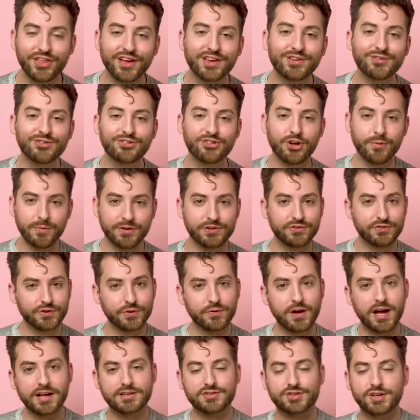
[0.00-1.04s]
thank you so much
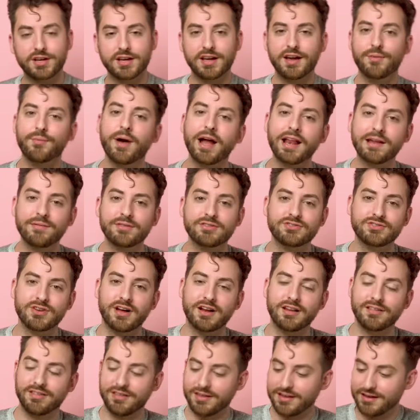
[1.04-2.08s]
for watching. My name is
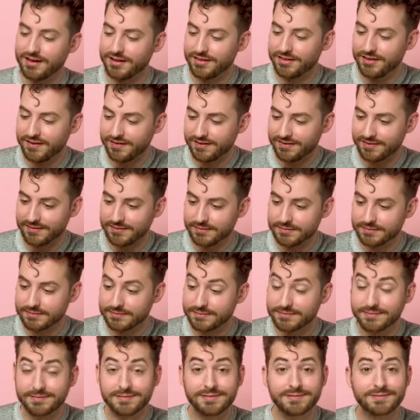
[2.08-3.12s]
Jonathan. This,
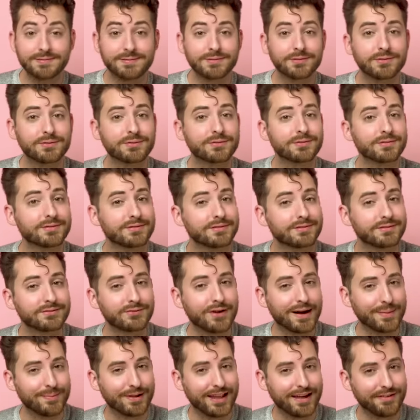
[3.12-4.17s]

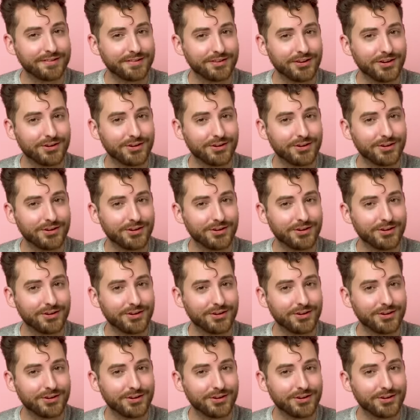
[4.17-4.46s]
why bless